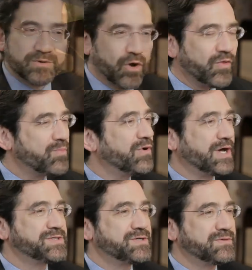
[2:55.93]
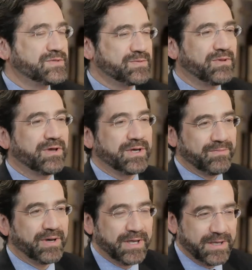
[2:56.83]
it. All the plaster was
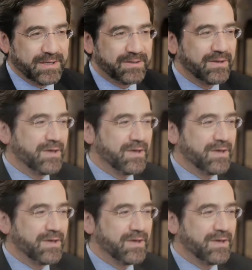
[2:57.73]
applied by hand.